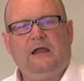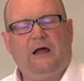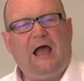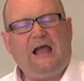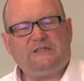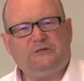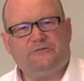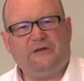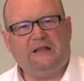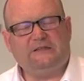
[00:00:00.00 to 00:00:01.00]
Now,
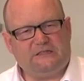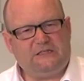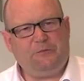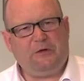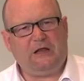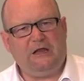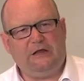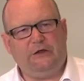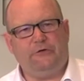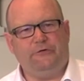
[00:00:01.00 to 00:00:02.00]
axial fans are
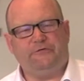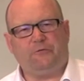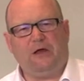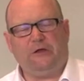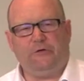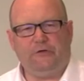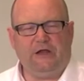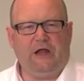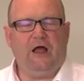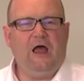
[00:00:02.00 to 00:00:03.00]
typically used where you
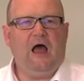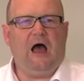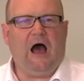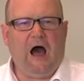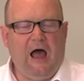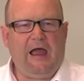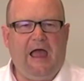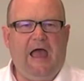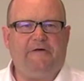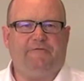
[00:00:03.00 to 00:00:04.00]
need a high
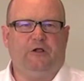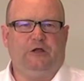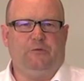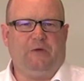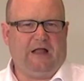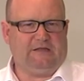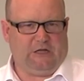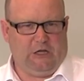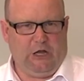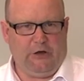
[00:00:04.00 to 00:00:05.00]
air volume
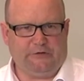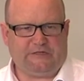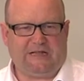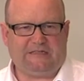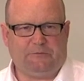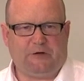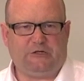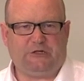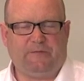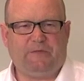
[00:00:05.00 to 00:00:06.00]
against a low static
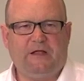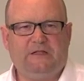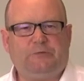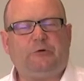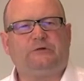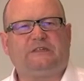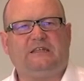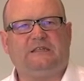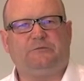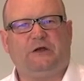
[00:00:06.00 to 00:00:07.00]
pressure. Typical
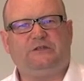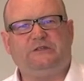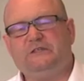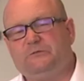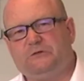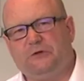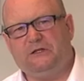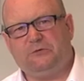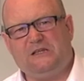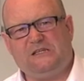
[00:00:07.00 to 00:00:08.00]
static pressures are
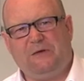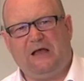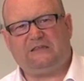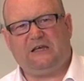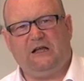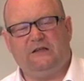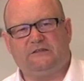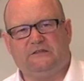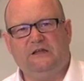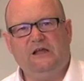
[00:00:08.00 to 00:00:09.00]
between 20
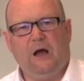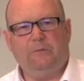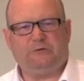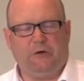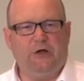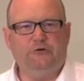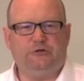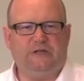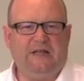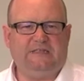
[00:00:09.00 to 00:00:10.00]
pascals and up to
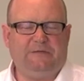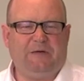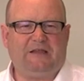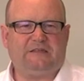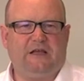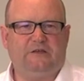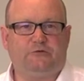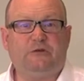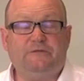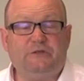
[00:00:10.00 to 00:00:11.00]
180
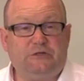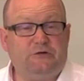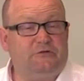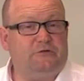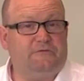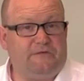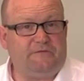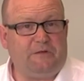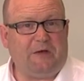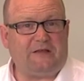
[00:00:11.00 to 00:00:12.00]
pascals or even
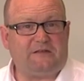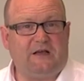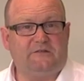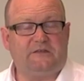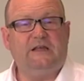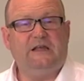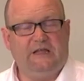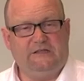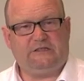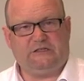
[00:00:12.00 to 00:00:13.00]
250 pascals
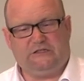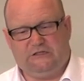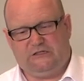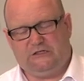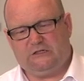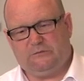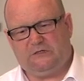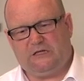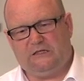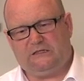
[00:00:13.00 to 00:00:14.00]
in certain
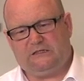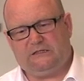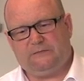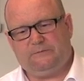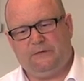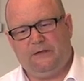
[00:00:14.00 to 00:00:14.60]
circumstances.